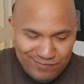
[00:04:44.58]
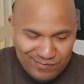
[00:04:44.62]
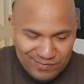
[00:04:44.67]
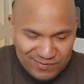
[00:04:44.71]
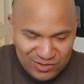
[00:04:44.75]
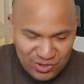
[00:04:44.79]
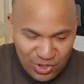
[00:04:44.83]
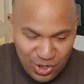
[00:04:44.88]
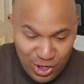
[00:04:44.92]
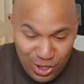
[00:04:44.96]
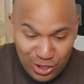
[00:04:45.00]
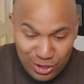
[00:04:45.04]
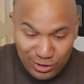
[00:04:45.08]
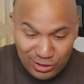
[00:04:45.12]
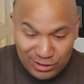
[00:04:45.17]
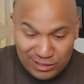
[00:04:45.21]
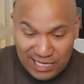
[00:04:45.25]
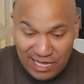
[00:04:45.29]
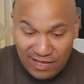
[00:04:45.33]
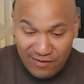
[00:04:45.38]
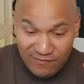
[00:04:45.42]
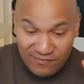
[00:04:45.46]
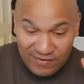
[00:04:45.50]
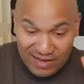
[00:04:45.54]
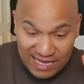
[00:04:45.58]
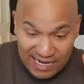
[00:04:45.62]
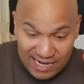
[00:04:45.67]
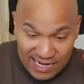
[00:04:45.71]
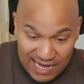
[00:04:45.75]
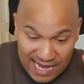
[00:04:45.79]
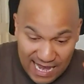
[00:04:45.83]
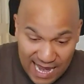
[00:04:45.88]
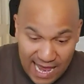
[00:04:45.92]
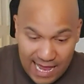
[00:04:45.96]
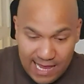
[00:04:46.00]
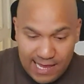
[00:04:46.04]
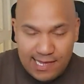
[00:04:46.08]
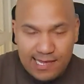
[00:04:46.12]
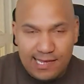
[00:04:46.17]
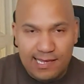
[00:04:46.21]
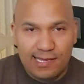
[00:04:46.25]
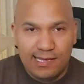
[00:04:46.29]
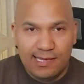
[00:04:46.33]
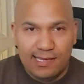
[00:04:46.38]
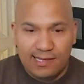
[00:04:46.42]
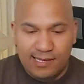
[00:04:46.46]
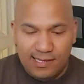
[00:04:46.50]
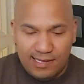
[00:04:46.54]
Turtle Dove like
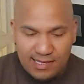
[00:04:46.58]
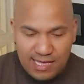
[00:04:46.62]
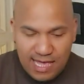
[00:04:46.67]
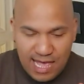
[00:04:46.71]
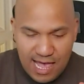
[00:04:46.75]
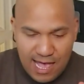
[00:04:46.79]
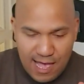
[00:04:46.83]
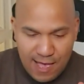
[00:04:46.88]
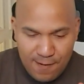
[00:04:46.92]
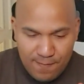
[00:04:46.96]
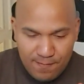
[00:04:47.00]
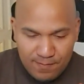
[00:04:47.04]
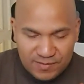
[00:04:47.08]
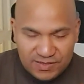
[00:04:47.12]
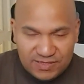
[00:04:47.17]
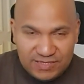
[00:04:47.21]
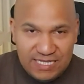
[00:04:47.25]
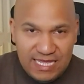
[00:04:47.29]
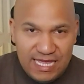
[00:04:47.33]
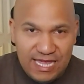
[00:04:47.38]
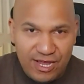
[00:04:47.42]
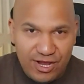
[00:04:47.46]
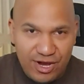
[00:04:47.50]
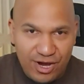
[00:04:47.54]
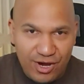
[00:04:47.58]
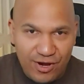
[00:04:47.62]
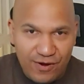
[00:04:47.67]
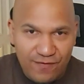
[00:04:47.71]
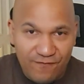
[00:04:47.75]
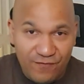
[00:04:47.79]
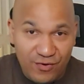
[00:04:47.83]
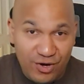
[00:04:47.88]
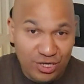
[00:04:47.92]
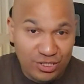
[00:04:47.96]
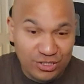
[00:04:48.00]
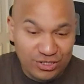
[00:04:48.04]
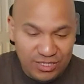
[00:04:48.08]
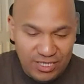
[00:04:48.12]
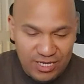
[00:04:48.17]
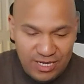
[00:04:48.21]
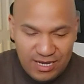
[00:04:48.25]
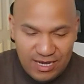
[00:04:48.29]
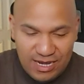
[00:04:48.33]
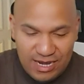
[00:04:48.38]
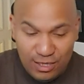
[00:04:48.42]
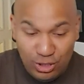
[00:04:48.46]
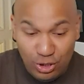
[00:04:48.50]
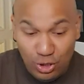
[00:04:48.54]
sneaker
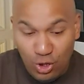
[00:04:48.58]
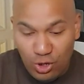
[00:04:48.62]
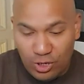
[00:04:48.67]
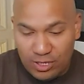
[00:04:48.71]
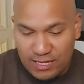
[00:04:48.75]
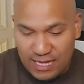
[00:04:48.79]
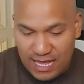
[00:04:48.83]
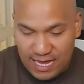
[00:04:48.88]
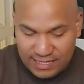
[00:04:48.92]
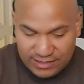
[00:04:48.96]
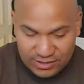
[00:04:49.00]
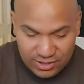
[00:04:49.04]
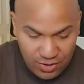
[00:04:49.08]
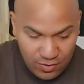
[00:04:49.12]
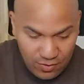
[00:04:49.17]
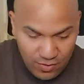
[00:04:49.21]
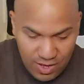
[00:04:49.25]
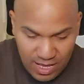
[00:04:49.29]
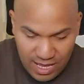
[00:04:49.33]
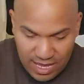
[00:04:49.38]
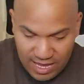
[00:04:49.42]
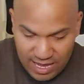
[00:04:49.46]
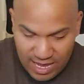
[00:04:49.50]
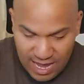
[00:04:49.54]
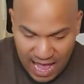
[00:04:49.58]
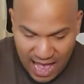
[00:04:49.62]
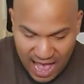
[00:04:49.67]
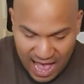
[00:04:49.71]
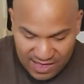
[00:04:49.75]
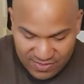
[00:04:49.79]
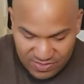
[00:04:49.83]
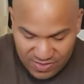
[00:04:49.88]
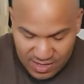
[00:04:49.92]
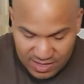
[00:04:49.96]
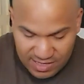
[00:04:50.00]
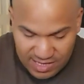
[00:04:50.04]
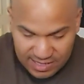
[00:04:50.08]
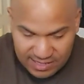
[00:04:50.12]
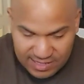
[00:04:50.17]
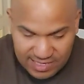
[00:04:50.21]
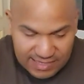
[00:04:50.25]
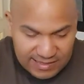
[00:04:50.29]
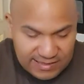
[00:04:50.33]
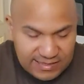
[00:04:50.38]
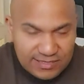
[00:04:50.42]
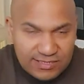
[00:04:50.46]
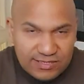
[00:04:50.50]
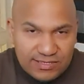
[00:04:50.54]
version look like. So I think that
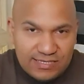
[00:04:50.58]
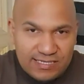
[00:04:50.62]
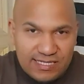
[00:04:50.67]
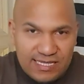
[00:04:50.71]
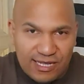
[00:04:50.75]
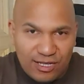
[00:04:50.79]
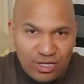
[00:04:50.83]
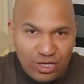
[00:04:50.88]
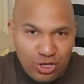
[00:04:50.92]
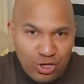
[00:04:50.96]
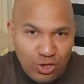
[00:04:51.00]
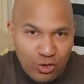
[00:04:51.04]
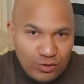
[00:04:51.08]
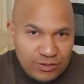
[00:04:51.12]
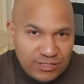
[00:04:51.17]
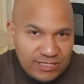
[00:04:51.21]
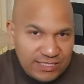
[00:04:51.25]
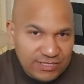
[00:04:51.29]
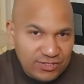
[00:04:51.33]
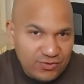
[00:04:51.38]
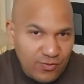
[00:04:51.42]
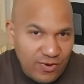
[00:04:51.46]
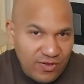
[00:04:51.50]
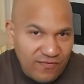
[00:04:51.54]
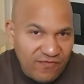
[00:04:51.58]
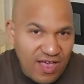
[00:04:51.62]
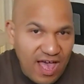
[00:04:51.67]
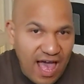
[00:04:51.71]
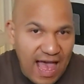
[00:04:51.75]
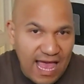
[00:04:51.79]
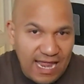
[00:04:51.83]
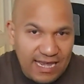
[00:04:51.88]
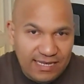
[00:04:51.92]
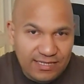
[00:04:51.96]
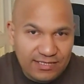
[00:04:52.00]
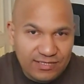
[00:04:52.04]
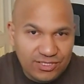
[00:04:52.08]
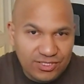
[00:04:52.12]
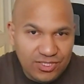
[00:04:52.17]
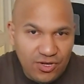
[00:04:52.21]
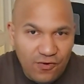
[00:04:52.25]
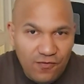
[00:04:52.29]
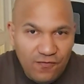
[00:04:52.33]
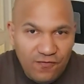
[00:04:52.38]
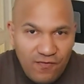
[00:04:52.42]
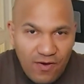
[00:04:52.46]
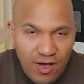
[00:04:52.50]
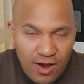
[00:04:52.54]
this is the closest we've gotten
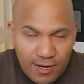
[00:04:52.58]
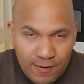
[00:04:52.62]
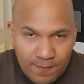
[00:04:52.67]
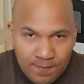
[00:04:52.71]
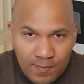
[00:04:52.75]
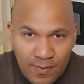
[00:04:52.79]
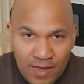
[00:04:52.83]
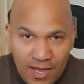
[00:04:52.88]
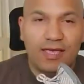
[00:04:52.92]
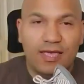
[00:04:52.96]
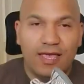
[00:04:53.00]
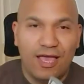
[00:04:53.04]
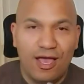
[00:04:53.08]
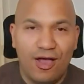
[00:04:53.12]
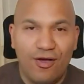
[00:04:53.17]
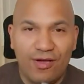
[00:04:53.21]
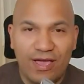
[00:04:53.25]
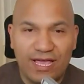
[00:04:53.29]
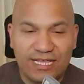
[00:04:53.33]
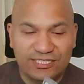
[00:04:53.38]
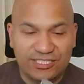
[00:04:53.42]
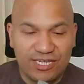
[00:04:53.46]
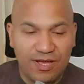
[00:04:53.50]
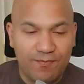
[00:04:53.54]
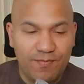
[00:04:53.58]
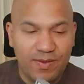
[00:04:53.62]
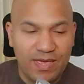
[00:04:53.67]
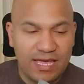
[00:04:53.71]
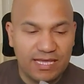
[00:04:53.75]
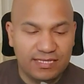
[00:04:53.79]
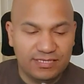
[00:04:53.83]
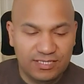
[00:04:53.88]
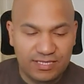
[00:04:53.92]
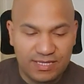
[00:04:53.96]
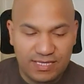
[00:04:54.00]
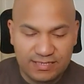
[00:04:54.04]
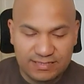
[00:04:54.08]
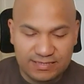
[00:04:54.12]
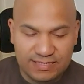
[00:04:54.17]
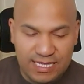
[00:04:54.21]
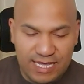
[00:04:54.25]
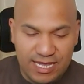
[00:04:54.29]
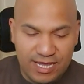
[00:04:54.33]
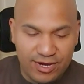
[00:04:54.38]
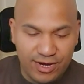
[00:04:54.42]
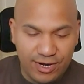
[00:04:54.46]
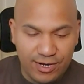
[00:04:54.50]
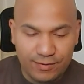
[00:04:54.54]
so far. Okay, jumping into the
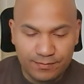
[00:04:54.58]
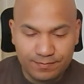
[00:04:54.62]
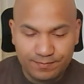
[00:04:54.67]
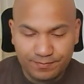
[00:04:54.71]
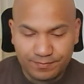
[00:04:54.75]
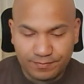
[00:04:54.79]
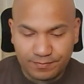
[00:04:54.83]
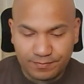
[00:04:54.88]
sneaker,